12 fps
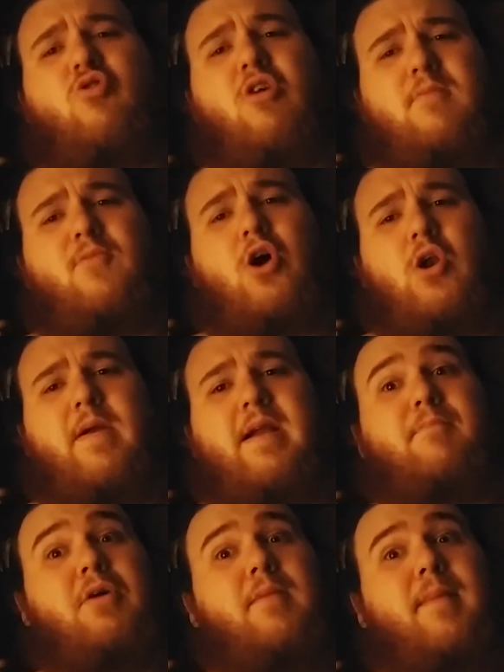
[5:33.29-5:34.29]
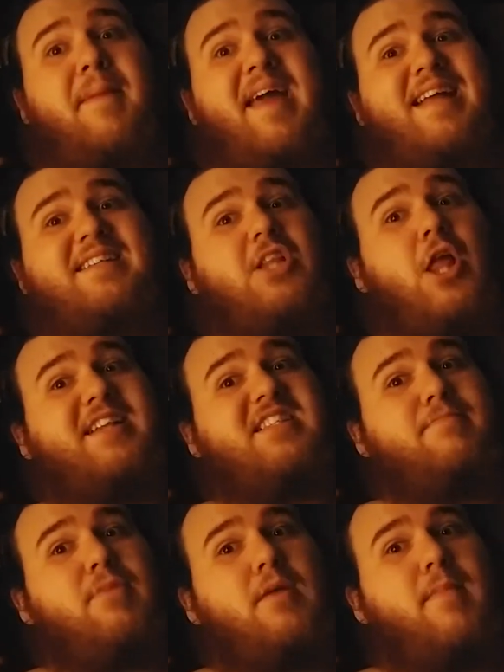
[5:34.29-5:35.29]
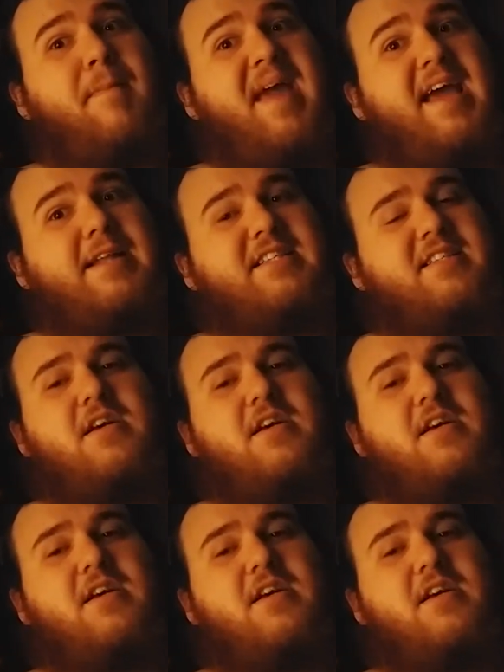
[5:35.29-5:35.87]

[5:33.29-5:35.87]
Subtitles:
Permabans, lots of permabans.